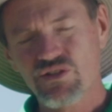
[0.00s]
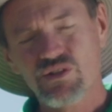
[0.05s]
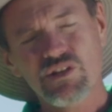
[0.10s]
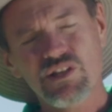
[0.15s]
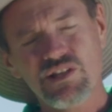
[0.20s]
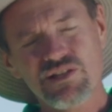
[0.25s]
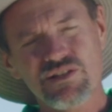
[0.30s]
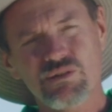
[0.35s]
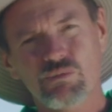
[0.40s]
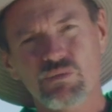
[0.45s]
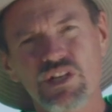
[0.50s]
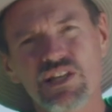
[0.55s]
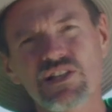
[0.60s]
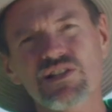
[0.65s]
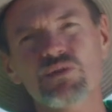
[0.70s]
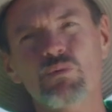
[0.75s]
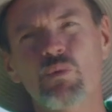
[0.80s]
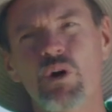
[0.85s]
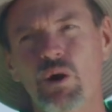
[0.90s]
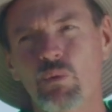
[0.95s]
here's the
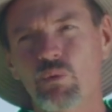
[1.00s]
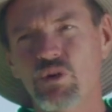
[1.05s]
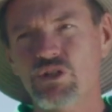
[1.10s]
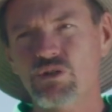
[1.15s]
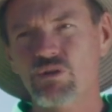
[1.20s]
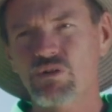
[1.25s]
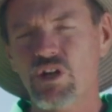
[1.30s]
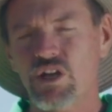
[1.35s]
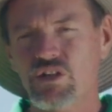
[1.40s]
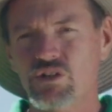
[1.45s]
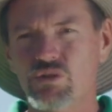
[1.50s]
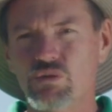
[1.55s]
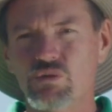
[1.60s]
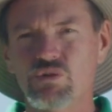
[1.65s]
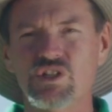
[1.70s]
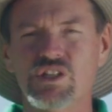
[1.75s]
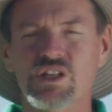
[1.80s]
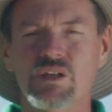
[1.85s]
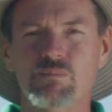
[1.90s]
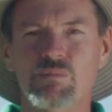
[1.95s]
reason why we do not do
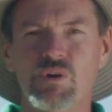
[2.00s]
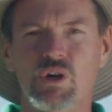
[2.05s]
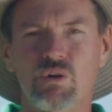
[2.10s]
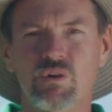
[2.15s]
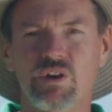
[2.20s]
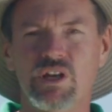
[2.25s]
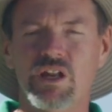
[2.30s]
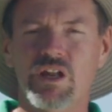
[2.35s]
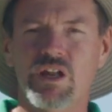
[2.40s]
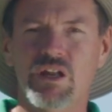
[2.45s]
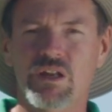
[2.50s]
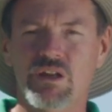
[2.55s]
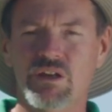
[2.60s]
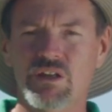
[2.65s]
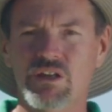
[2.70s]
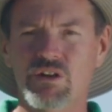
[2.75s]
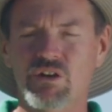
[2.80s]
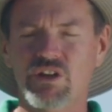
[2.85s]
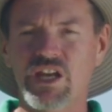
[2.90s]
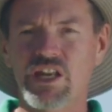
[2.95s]
GMO
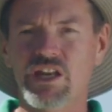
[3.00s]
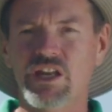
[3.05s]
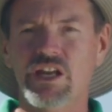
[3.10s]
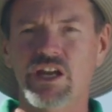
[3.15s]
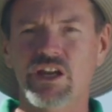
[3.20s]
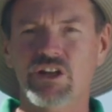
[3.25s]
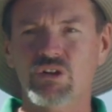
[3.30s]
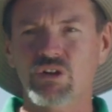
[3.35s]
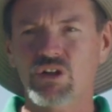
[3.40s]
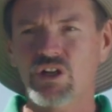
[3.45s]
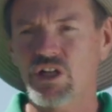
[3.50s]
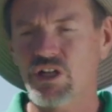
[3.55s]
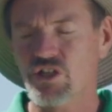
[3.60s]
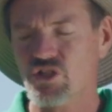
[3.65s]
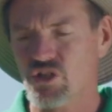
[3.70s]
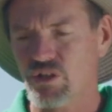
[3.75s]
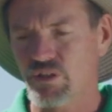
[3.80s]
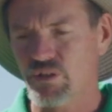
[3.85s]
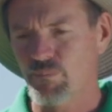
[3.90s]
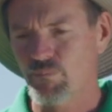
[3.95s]
in organic
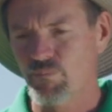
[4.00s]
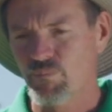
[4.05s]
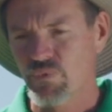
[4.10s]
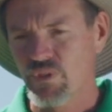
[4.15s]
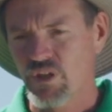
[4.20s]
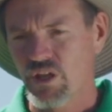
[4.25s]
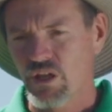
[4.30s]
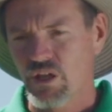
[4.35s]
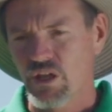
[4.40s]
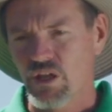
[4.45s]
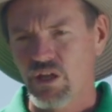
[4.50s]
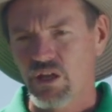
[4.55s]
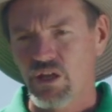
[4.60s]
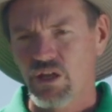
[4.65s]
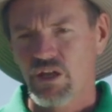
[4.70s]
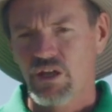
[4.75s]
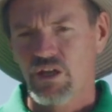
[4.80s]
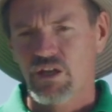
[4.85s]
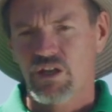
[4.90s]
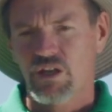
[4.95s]
agriculture.
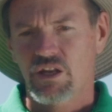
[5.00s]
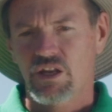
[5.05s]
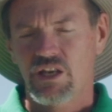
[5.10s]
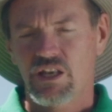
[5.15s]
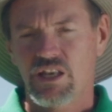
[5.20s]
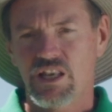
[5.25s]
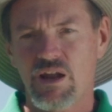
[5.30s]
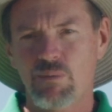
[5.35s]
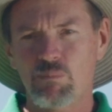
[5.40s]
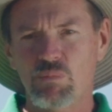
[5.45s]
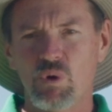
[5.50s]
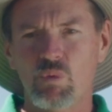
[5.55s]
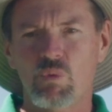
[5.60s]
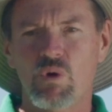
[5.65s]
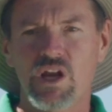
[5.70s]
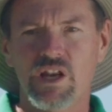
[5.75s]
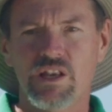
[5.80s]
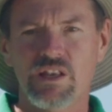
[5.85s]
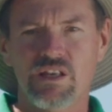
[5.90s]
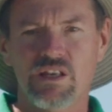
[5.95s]
Number
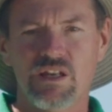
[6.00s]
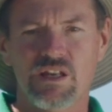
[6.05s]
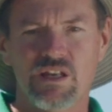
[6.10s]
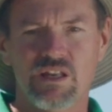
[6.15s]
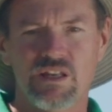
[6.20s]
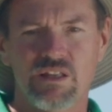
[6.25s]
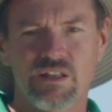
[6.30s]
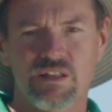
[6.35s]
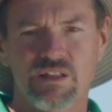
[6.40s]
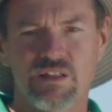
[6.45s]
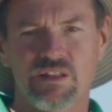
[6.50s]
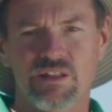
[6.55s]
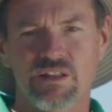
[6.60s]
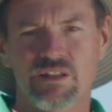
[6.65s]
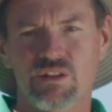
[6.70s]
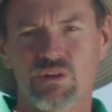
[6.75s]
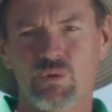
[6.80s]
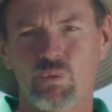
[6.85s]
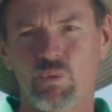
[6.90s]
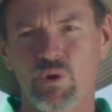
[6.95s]
one,
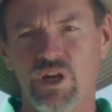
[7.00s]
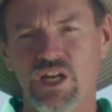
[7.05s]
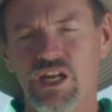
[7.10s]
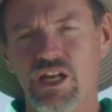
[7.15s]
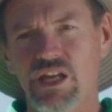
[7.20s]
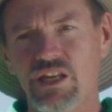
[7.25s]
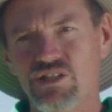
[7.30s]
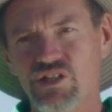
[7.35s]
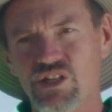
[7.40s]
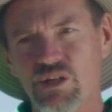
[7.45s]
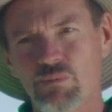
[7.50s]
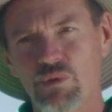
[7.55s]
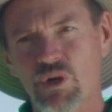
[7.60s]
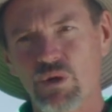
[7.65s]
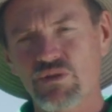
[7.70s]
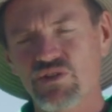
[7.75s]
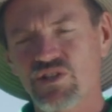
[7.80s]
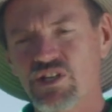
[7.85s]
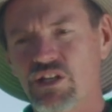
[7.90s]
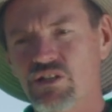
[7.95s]
the way
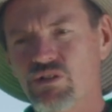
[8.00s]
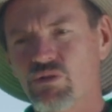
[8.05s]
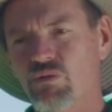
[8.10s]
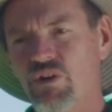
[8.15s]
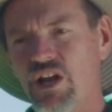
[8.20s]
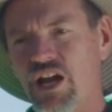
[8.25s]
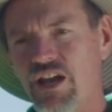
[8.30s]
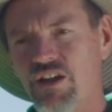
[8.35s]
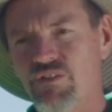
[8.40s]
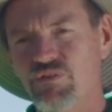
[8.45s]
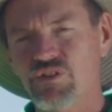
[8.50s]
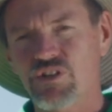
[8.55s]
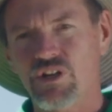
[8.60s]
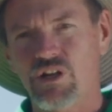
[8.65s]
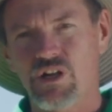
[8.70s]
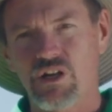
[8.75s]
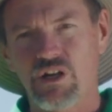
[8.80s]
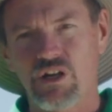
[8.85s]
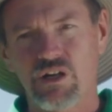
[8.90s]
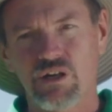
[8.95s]
GMOs are derived
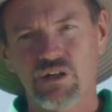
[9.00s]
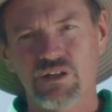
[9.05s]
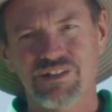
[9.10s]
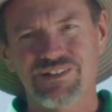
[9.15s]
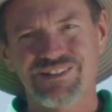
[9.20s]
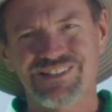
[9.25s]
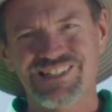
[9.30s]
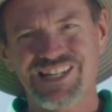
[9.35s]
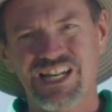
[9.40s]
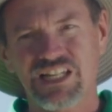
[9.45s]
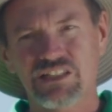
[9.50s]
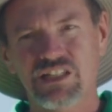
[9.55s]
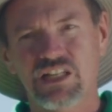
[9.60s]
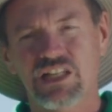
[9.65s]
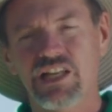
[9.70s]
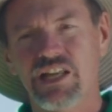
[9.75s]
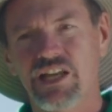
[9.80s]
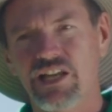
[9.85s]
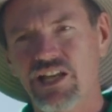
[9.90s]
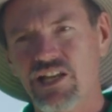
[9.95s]
are
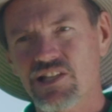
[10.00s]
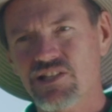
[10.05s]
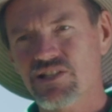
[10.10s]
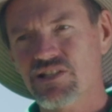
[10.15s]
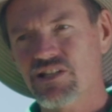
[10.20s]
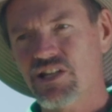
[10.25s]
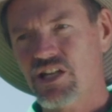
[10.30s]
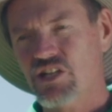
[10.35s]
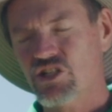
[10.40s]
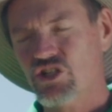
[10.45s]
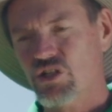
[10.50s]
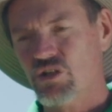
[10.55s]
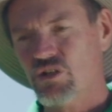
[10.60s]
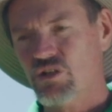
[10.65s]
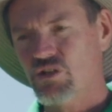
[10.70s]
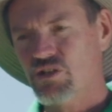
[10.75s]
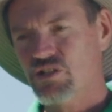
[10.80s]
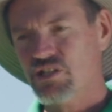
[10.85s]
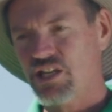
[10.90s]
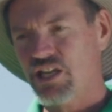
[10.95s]
technically against nature.
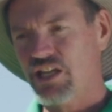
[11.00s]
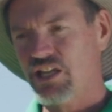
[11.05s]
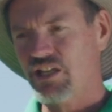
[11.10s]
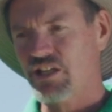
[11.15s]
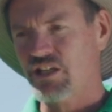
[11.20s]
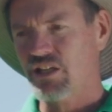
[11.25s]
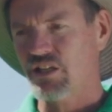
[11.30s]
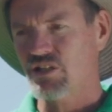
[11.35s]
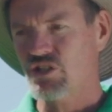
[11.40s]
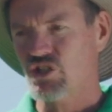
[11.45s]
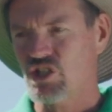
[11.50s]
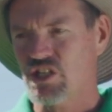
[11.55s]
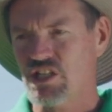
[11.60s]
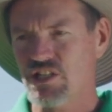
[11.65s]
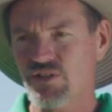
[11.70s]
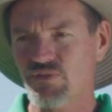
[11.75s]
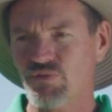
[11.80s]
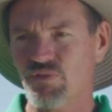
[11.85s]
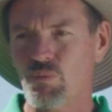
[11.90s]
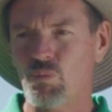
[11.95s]
You take
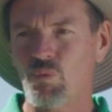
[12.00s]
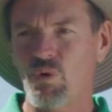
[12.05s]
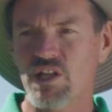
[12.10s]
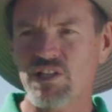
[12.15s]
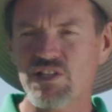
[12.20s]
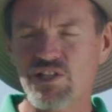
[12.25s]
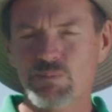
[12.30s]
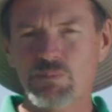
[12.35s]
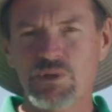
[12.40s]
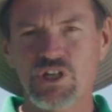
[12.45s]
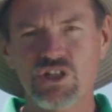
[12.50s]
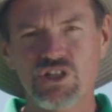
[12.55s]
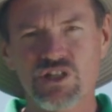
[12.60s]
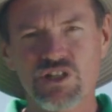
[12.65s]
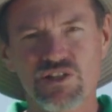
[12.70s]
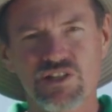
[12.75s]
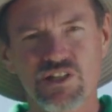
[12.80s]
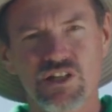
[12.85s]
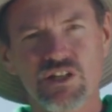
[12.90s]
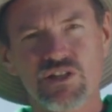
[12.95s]
genes from one
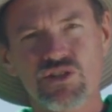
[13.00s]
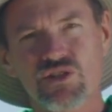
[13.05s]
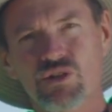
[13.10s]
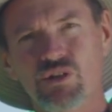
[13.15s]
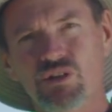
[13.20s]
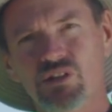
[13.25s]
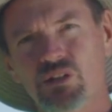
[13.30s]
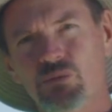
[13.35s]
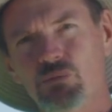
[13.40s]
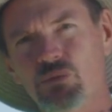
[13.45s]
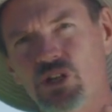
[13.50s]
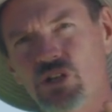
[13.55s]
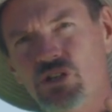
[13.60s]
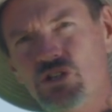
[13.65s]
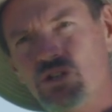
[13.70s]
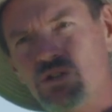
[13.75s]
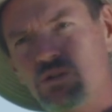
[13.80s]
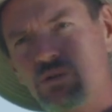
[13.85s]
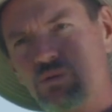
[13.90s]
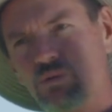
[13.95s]
species and insert them
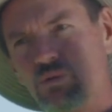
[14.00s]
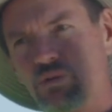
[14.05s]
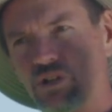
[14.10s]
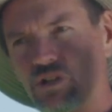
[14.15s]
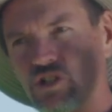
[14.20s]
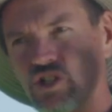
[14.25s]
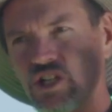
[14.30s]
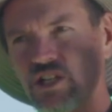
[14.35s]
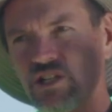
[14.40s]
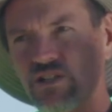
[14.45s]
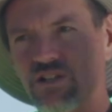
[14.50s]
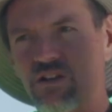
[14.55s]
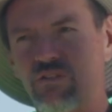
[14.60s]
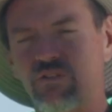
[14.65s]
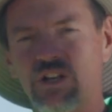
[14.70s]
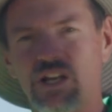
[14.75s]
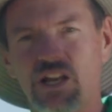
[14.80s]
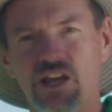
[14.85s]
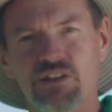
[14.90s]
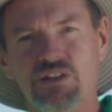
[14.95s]
into the genes of
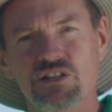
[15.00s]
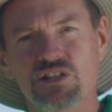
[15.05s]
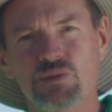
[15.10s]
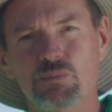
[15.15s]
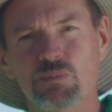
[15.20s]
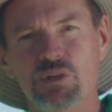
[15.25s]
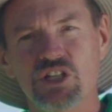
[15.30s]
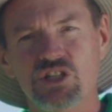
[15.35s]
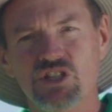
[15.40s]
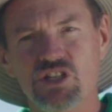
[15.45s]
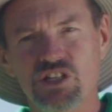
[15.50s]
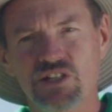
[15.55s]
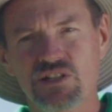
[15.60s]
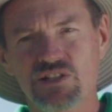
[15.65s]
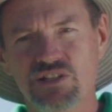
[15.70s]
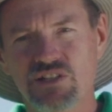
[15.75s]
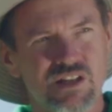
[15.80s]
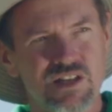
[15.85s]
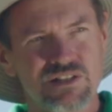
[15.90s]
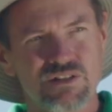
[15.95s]
another
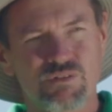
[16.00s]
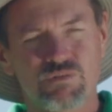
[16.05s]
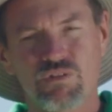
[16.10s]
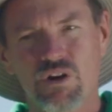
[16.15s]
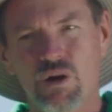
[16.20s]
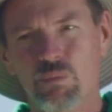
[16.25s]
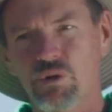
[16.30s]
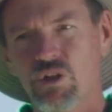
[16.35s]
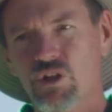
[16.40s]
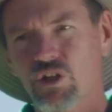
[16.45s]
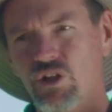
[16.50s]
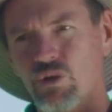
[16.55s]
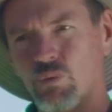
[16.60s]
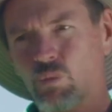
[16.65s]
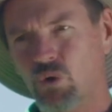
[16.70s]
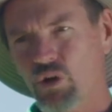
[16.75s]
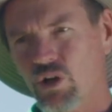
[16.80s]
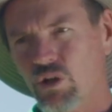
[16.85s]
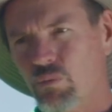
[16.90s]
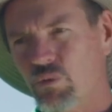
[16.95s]
species. As a farmer, you can
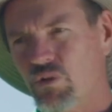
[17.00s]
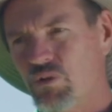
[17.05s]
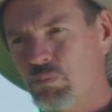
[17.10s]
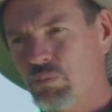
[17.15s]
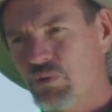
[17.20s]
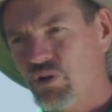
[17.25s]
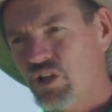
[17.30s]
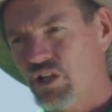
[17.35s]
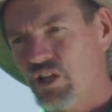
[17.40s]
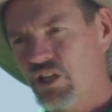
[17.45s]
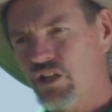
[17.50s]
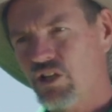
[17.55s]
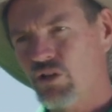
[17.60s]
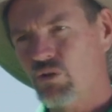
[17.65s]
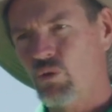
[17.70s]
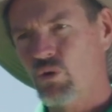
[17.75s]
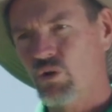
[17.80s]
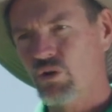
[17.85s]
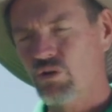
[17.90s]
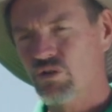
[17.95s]
work with breeding in
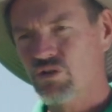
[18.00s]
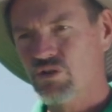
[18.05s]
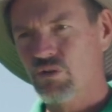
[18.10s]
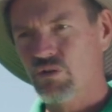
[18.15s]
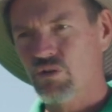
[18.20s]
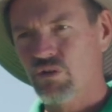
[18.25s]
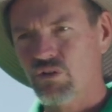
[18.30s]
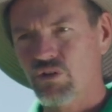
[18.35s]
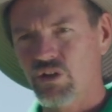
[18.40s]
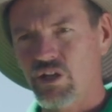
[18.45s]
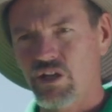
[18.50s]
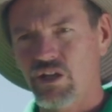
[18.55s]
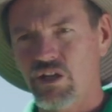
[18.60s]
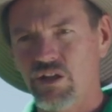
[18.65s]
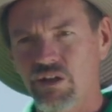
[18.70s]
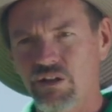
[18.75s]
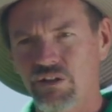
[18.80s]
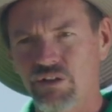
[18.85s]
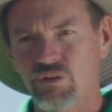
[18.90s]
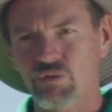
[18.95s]
order to
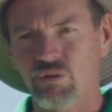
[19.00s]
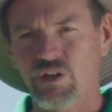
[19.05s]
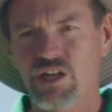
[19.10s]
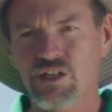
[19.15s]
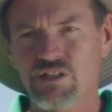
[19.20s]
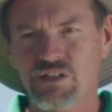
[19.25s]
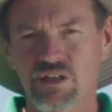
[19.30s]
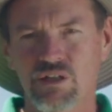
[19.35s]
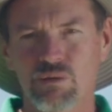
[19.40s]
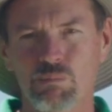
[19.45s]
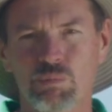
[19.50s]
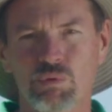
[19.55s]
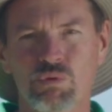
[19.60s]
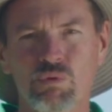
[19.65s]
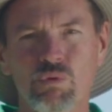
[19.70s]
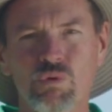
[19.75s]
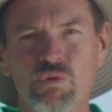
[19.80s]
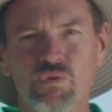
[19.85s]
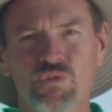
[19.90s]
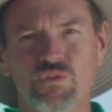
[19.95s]
create an
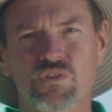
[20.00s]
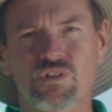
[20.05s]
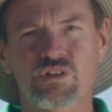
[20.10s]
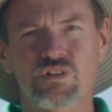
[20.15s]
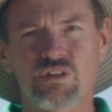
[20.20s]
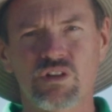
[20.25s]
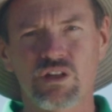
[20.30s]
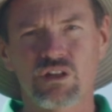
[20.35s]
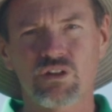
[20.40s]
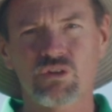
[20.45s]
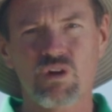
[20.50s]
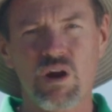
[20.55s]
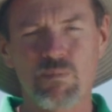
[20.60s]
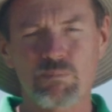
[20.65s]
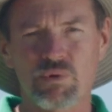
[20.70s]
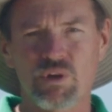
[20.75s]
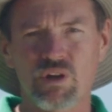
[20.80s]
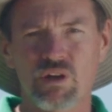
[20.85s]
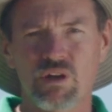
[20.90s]
improved crop.